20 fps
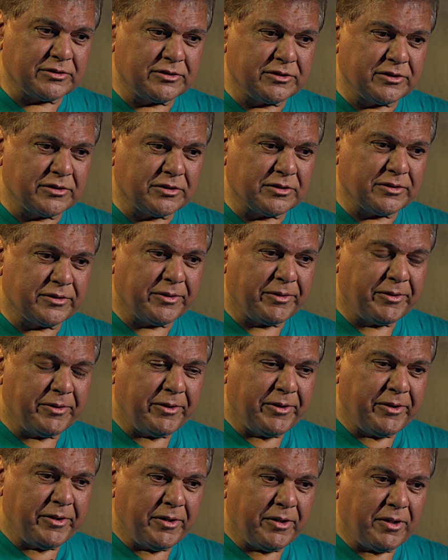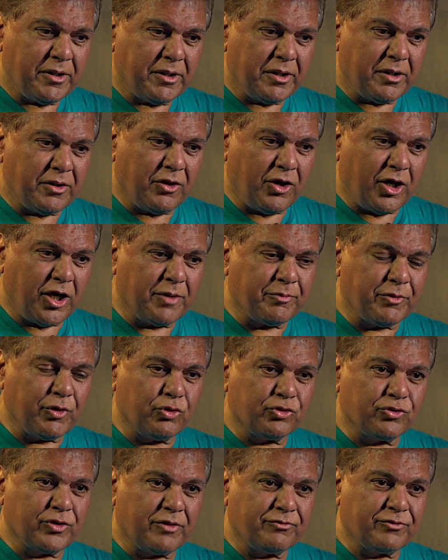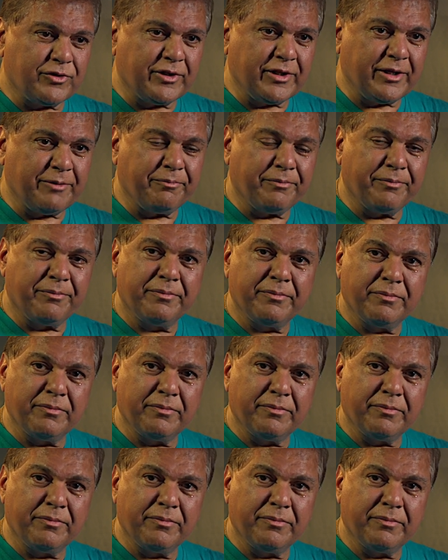the army was after them,